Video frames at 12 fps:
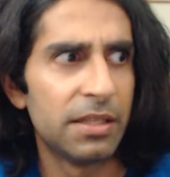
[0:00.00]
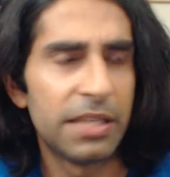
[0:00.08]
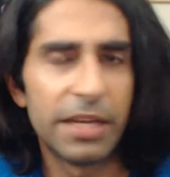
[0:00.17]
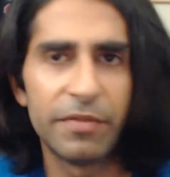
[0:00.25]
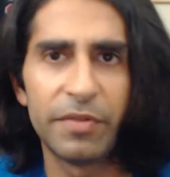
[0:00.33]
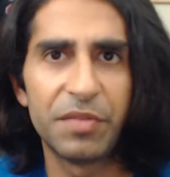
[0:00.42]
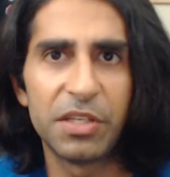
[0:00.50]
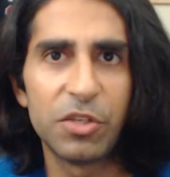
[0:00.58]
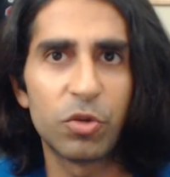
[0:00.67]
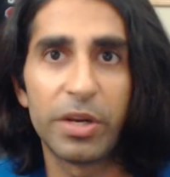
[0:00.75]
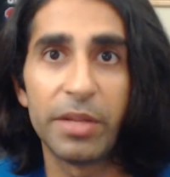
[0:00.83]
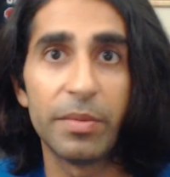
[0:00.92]
10, 15,
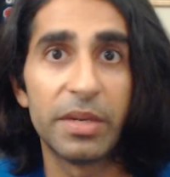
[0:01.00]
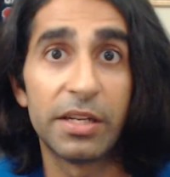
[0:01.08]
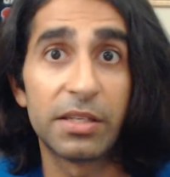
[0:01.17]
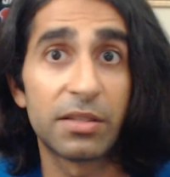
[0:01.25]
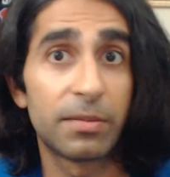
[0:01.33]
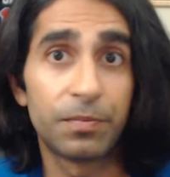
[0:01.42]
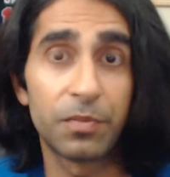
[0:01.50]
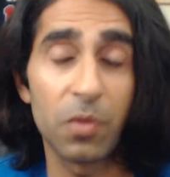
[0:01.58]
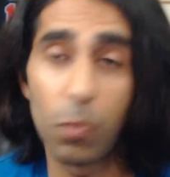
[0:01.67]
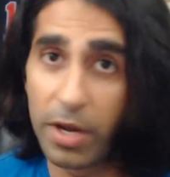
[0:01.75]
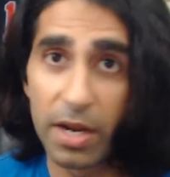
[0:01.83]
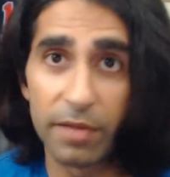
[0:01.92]
20 minutes,
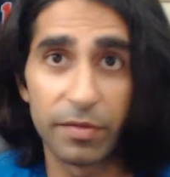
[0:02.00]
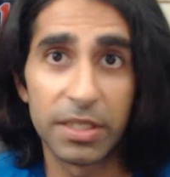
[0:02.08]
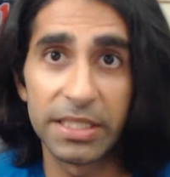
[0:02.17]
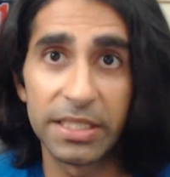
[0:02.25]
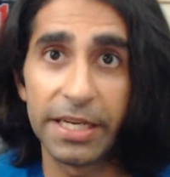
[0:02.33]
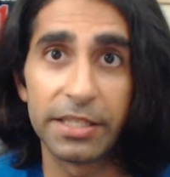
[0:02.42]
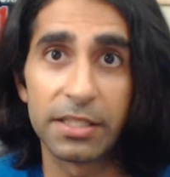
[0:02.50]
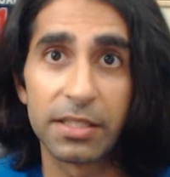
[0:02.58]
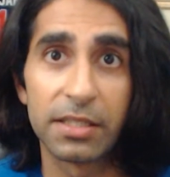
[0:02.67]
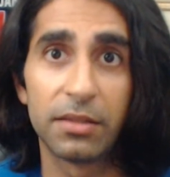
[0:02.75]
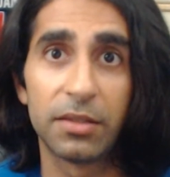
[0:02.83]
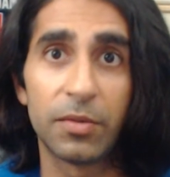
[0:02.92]
whatever it
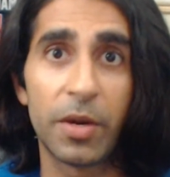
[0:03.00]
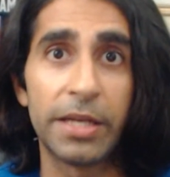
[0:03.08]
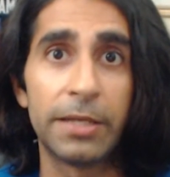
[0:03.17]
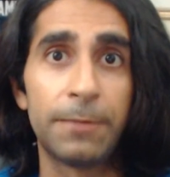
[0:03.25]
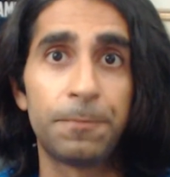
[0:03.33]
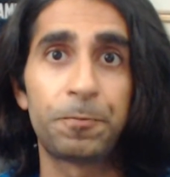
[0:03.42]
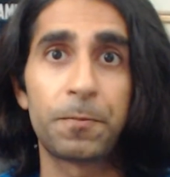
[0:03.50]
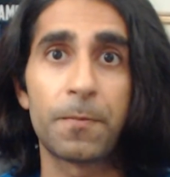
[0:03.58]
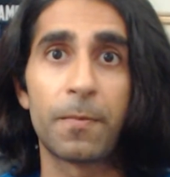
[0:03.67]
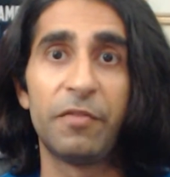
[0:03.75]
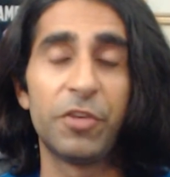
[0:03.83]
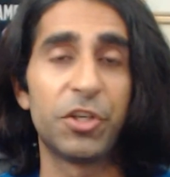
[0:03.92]
takes, right?
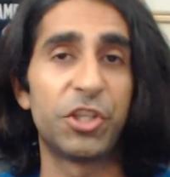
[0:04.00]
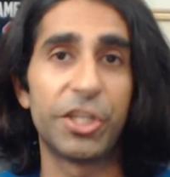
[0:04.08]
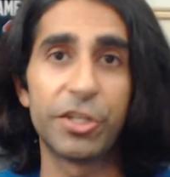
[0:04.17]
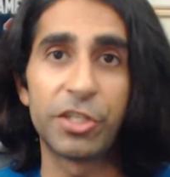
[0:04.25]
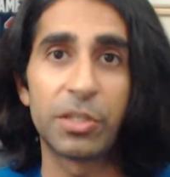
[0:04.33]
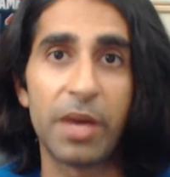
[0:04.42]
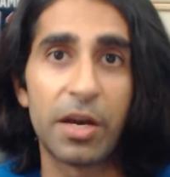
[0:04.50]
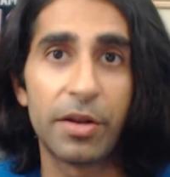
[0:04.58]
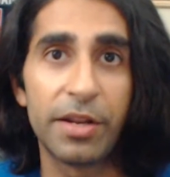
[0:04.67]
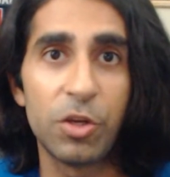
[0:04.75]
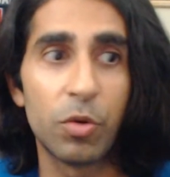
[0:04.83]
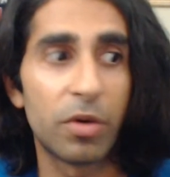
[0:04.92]
If you're serious about
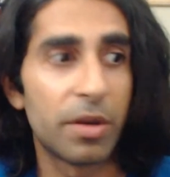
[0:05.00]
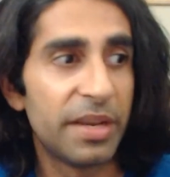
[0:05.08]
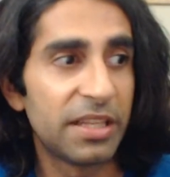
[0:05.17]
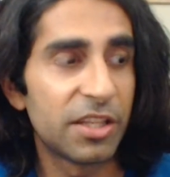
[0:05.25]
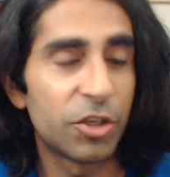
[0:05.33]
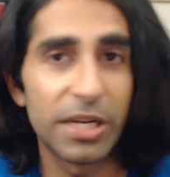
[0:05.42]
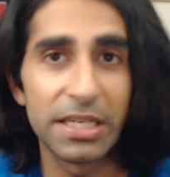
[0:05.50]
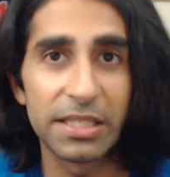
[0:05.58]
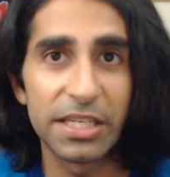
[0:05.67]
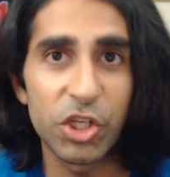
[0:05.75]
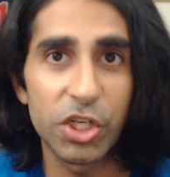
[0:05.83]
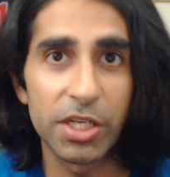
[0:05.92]
it, you want to make the
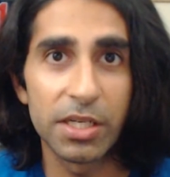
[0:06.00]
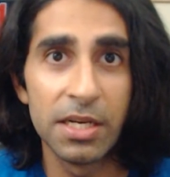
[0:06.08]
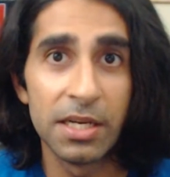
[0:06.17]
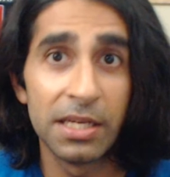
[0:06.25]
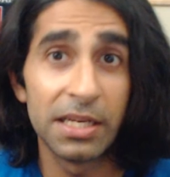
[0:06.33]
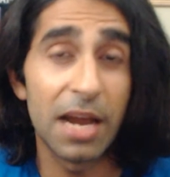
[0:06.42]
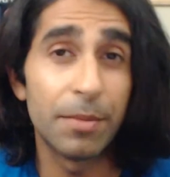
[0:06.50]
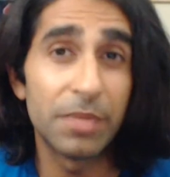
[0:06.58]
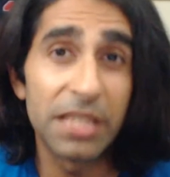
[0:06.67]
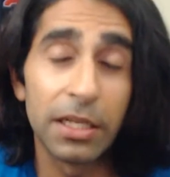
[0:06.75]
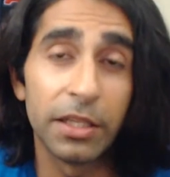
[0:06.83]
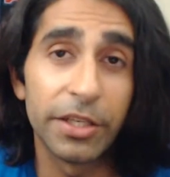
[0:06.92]
transition, I'm
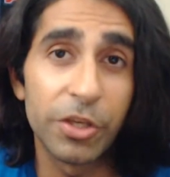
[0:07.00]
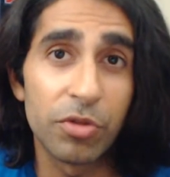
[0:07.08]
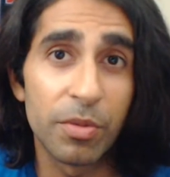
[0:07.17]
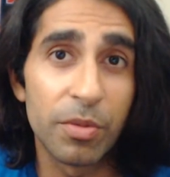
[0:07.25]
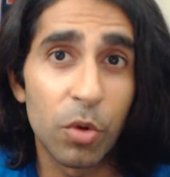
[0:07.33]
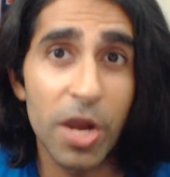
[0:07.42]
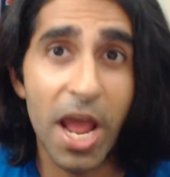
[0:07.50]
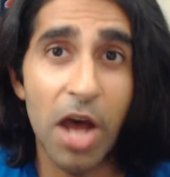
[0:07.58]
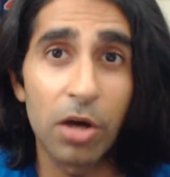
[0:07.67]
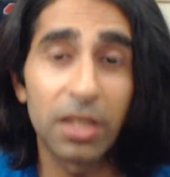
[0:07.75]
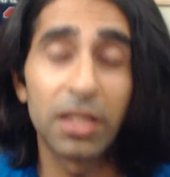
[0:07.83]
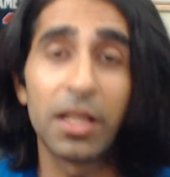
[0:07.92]
telling you, the more
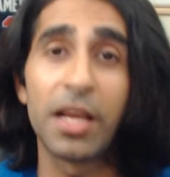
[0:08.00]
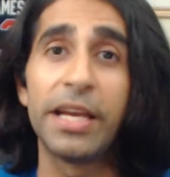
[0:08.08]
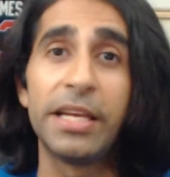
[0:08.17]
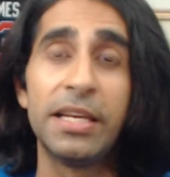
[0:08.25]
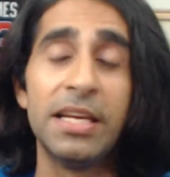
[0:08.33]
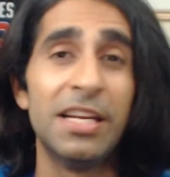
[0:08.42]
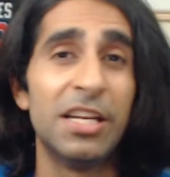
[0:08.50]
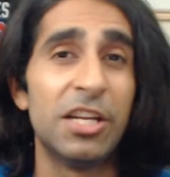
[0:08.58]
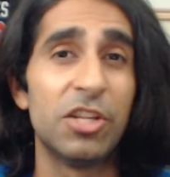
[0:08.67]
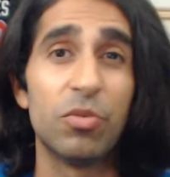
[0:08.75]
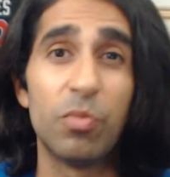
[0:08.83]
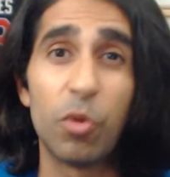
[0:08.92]
alkaline,
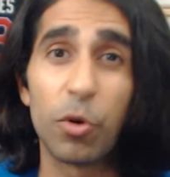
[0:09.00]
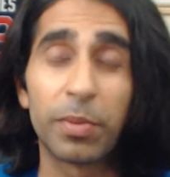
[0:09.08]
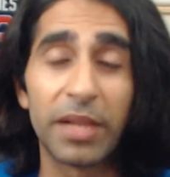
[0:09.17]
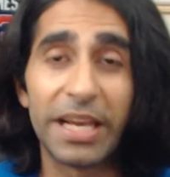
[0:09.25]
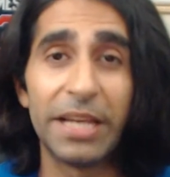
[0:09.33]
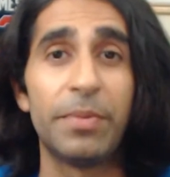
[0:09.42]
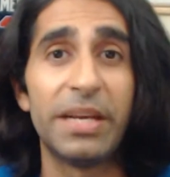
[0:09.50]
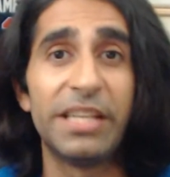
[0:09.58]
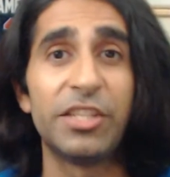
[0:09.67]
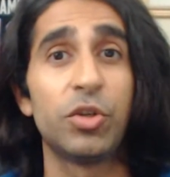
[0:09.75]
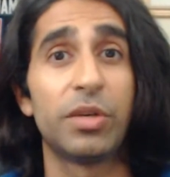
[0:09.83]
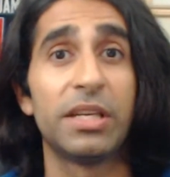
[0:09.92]
the more
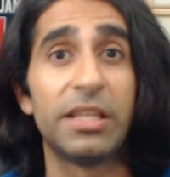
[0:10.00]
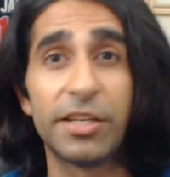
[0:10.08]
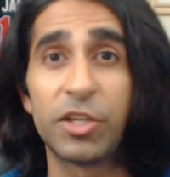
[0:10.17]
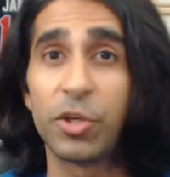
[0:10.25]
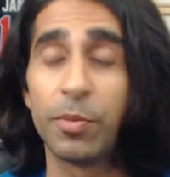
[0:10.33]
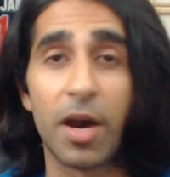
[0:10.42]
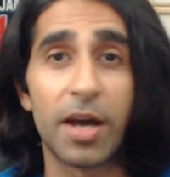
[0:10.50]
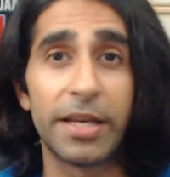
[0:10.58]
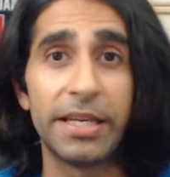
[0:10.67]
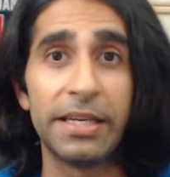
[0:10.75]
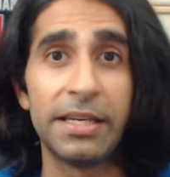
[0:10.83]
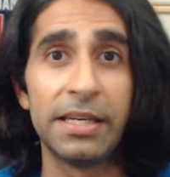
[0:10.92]
plant-based you can get your
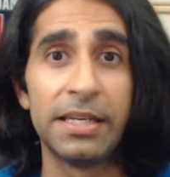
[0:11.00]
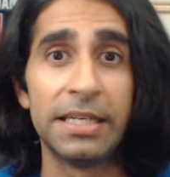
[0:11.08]
body,